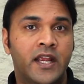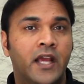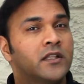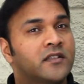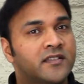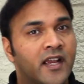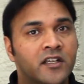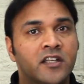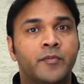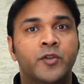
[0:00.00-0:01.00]
And the second
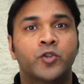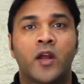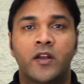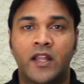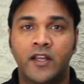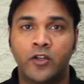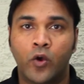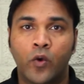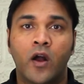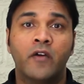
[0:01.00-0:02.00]
time you try to let
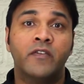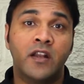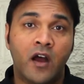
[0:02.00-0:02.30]
go of an